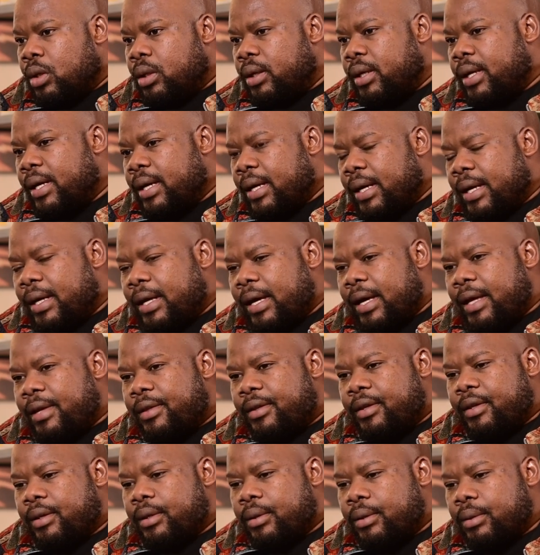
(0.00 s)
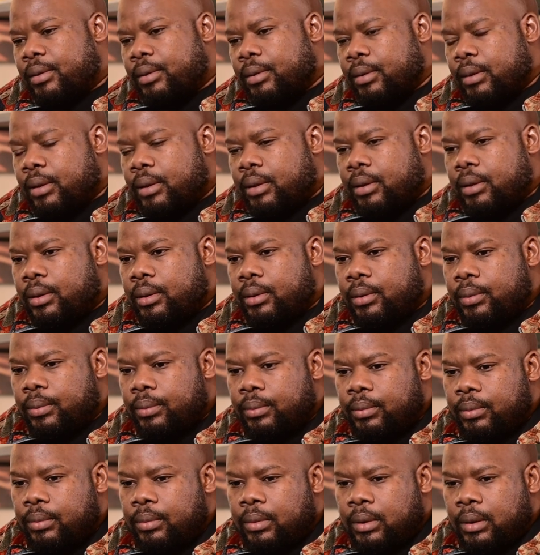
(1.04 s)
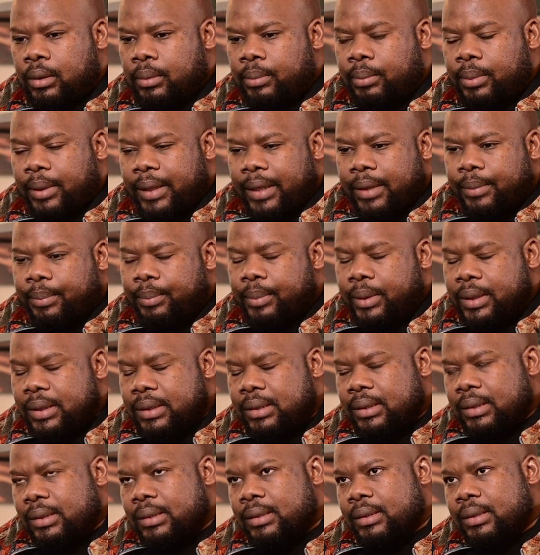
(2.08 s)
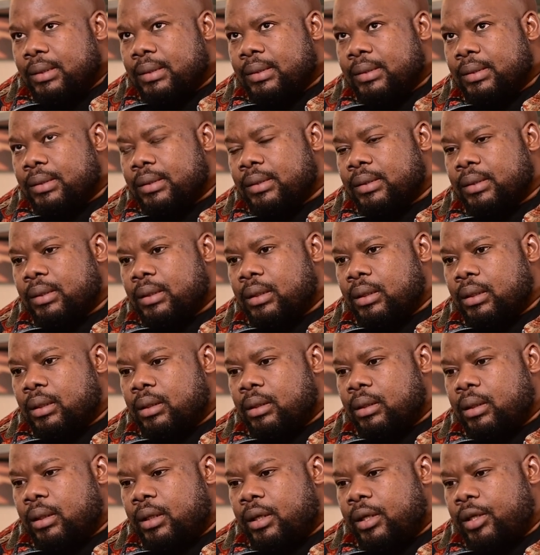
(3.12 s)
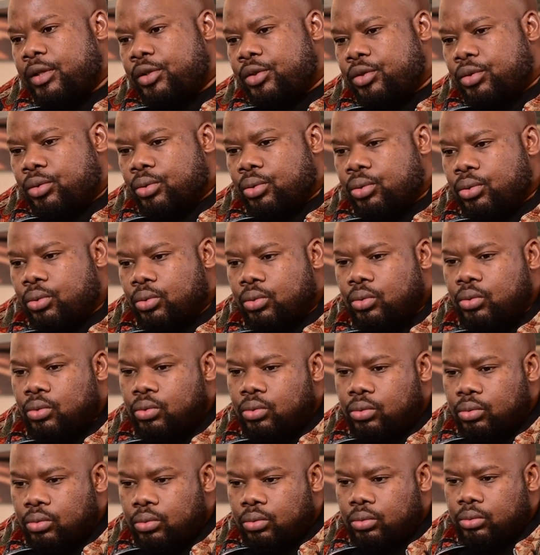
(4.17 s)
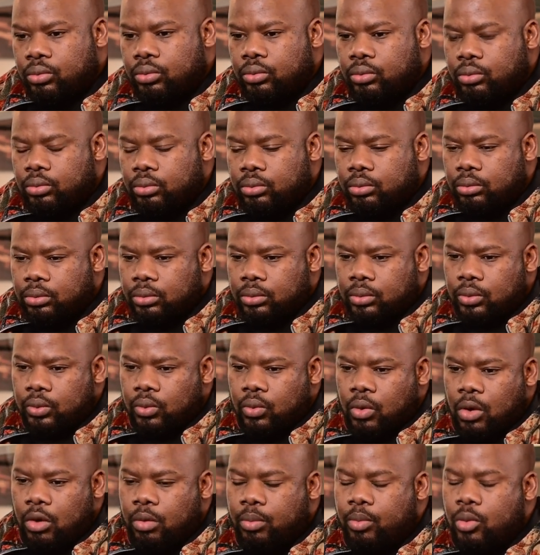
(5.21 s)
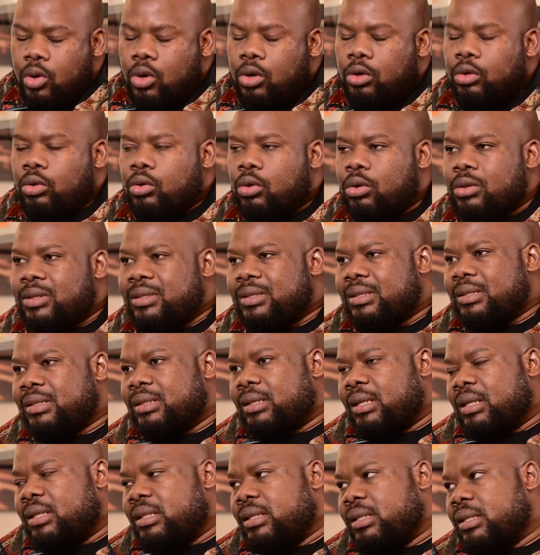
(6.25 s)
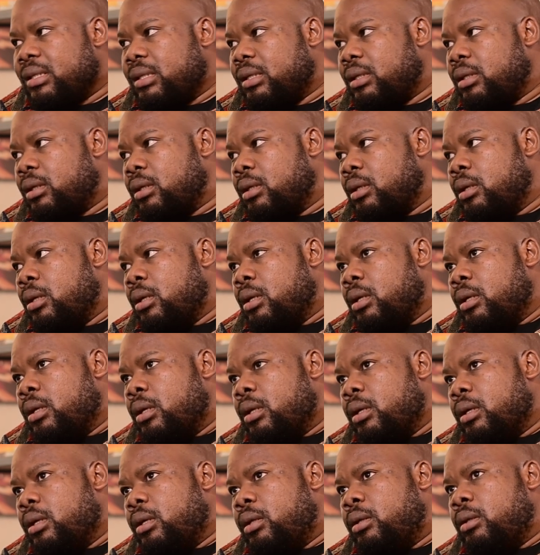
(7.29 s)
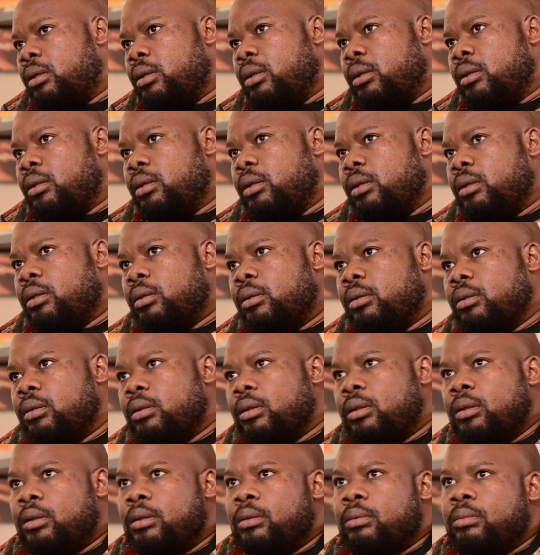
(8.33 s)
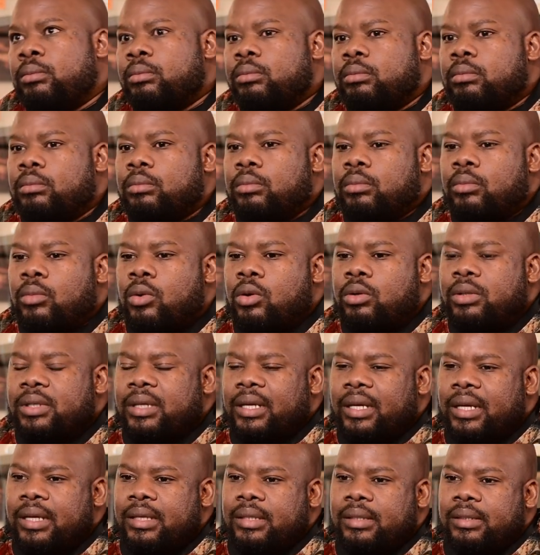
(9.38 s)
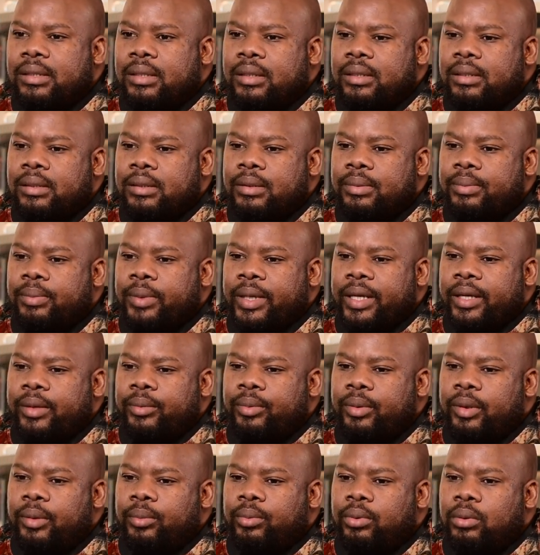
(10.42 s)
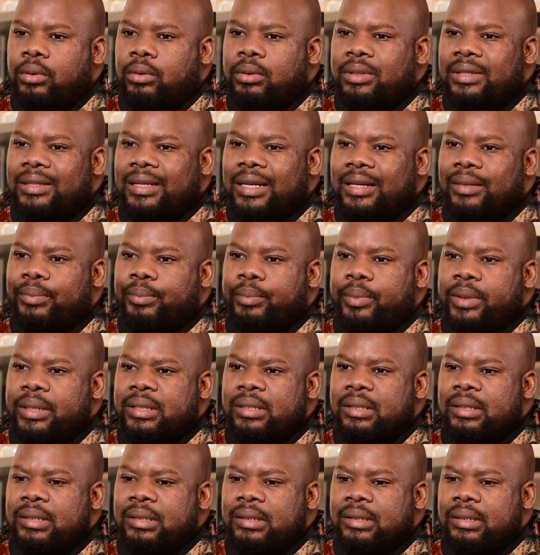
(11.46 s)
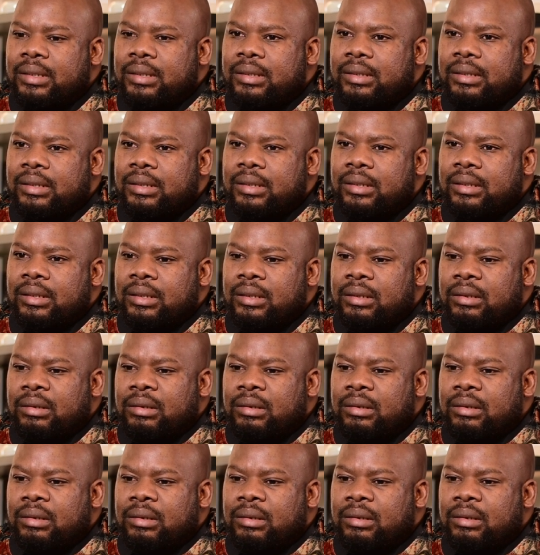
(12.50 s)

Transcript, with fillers: yeah i, I think uh, uh black businesses needs to work more on consistency hmm. in, in, in, in most cases black people start businesses